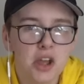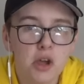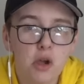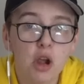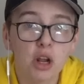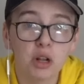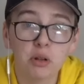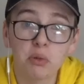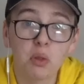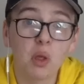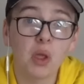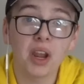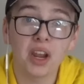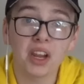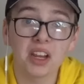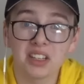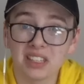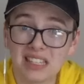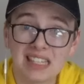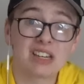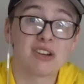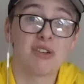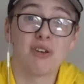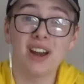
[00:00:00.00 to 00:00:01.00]

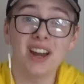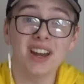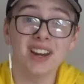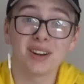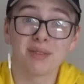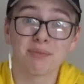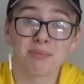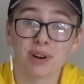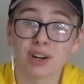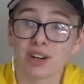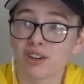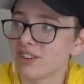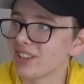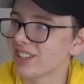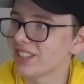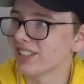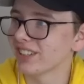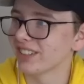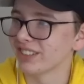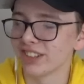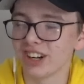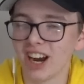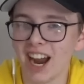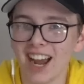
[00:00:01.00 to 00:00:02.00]
It's great in a pre-release
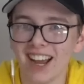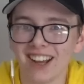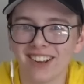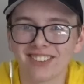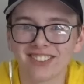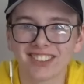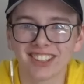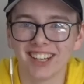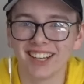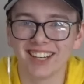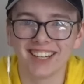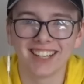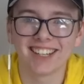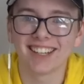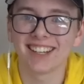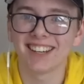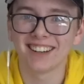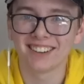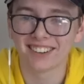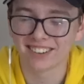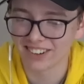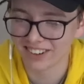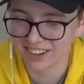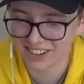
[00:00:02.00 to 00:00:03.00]
or draft. Like,
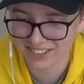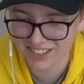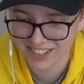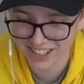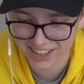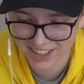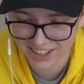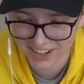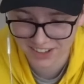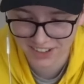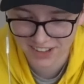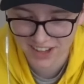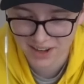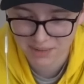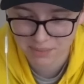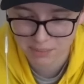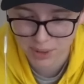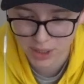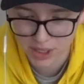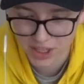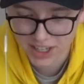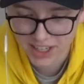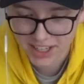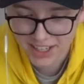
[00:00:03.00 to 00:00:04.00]
I don't know, I've said that a lot.
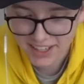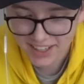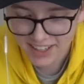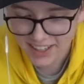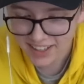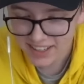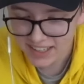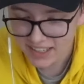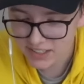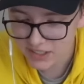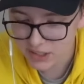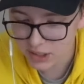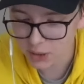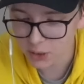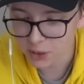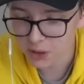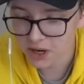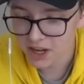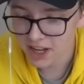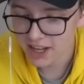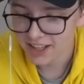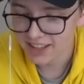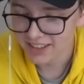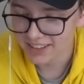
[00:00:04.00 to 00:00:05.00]
But so
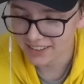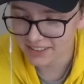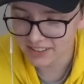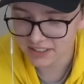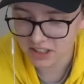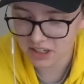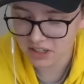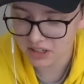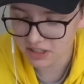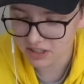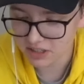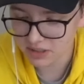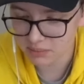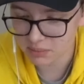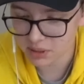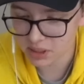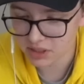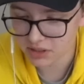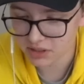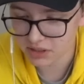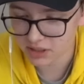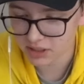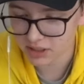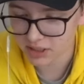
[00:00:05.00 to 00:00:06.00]
this card is
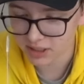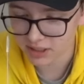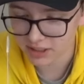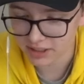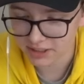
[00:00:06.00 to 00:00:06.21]
amazing.